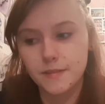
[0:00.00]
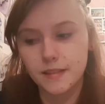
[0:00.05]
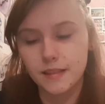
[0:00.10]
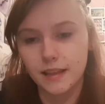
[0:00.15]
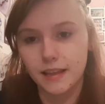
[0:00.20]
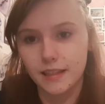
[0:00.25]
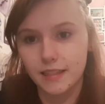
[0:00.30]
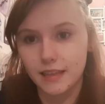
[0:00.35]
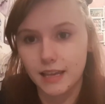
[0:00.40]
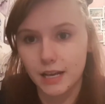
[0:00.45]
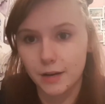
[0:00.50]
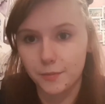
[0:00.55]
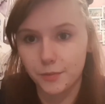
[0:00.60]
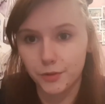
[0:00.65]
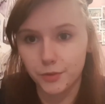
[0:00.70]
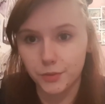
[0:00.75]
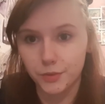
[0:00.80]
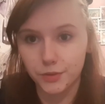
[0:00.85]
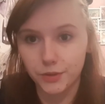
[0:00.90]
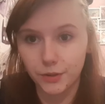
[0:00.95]
like the
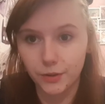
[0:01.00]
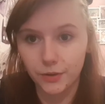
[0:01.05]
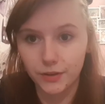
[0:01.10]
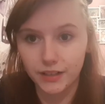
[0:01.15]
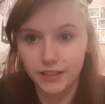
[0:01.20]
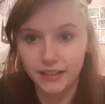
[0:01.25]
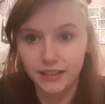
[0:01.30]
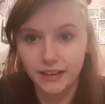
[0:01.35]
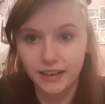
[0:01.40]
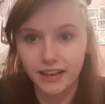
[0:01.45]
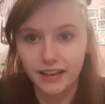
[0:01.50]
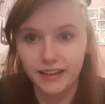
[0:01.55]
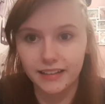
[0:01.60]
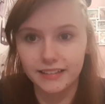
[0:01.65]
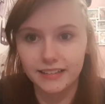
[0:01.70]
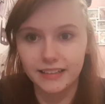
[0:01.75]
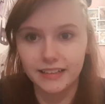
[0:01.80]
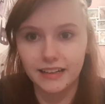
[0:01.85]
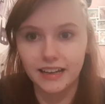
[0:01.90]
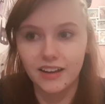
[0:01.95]
animals were slaughtered and
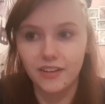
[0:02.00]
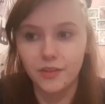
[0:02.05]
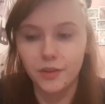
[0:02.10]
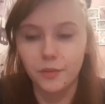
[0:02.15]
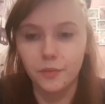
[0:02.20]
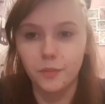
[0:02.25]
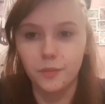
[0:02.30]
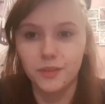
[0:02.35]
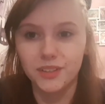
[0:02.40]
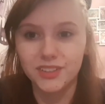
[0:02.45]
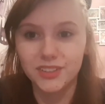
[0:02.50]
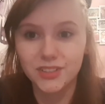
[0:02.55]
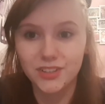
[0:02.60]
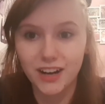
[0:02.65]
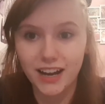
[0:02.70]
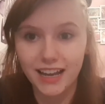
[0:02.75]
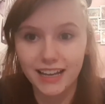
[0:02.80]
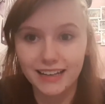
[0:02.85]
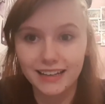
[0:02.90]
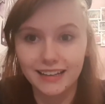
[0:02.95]
things, and how they were
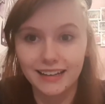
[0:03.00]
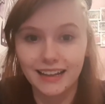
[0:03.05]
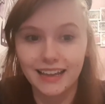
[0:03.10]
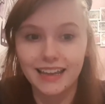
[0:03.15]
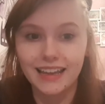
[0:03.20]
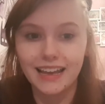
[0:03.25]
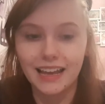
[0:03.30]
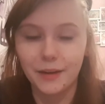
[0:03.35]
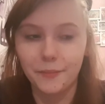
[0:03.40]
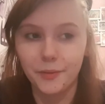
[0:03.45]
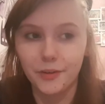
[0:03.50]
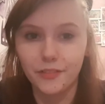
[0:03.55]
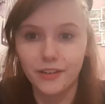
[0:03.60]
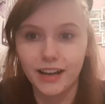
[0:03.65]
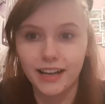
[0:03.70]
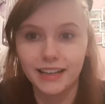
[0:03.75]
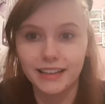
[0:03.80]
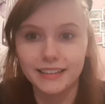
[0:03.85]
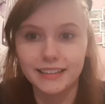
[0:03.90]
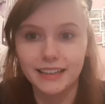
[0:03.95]
mistreated in like animal
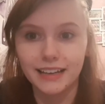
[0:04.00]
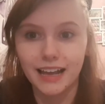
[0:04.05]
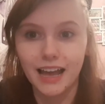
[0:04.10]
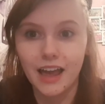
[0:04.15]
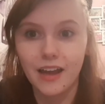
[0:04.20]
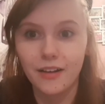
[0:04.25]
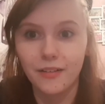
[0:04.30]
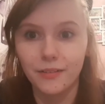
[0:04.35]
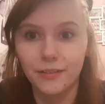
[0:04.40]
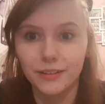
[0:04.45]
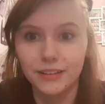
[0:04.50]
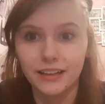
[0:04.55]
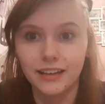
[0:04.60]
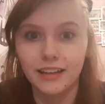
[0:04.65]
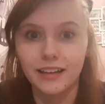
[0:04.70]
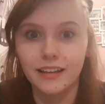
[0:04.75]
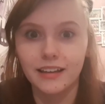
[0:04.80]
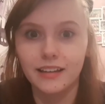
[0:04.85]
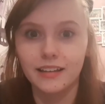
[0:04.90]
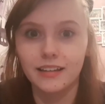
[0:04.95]
rights, and I was
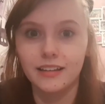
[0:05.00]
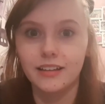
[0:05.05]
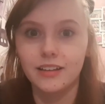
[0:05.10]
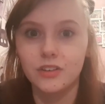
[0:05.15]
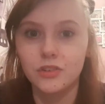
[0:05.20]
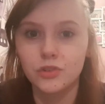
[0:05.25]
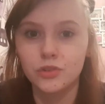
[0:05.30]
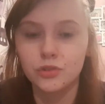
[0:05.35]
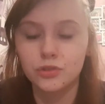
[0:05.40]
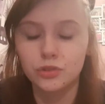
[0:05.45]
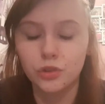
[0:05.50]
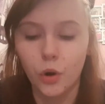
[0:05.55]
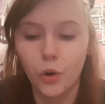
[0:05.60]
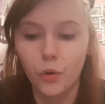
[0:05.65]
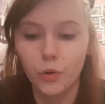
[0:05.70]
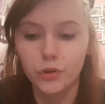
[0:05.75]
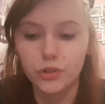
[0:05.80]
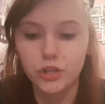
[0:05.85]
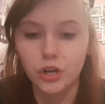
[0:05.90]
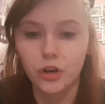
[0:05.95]
like
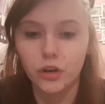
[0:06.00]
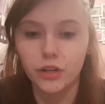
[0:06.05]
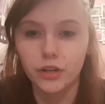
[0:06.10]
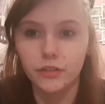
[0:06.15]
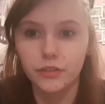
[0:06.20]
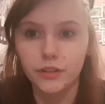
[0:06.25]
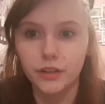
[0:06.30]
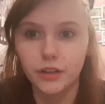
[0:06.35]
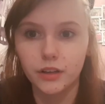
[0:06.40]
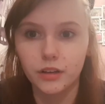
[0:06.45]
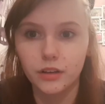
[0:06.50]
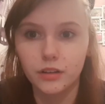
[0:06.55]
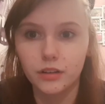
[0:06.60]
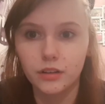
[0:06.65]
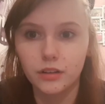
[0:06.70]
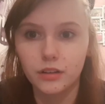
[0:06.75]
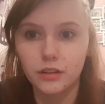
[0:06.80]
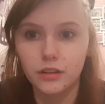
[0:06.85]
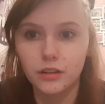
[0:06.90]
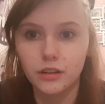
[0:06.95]
so shocked. I was like,
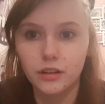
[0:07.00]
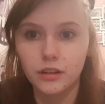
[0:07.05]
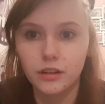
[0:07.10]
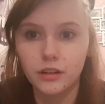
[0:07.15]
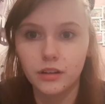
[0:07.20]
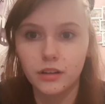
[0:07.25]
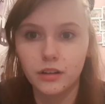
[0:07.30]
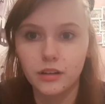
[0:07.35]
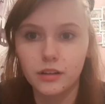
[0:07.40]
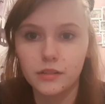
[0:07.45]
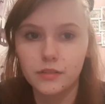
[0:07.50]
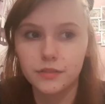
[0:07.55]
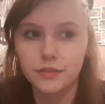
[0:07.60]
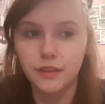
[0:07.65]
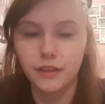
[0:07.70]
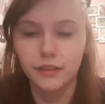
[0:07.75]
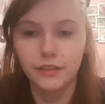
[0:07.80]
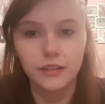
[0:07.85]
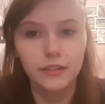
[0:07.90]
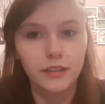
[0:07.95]

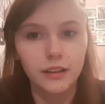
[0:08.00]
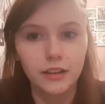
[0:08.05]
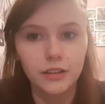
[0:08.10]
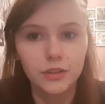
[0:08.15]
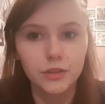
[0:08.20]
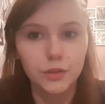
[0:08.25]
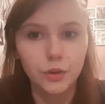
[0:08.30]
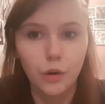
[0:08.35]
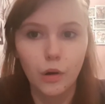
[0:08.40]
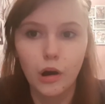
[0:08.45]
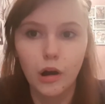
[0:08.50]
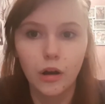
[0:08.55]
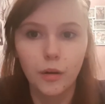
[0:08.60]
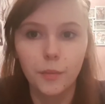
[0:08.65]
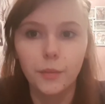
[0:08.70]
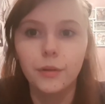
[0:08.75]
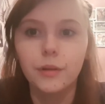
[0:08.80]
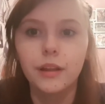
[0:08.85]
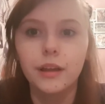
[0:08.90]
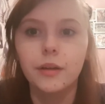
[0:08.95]
this is like so
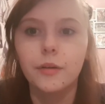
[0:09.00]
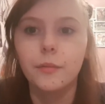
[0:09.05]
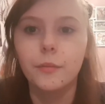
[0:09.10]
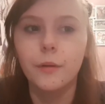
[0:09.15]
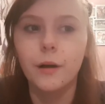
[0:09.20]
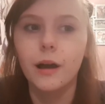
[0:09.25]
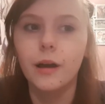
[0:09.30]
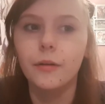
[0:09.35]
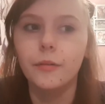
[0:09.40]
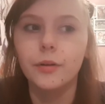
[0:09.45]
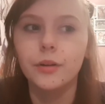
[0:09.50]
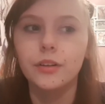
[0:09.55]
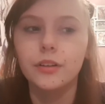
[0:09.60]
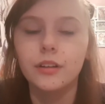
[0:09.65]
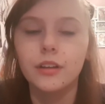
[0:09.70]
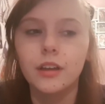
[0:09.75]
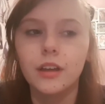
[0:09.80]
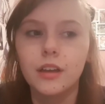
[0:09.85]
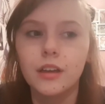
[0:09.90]
horrible, like why would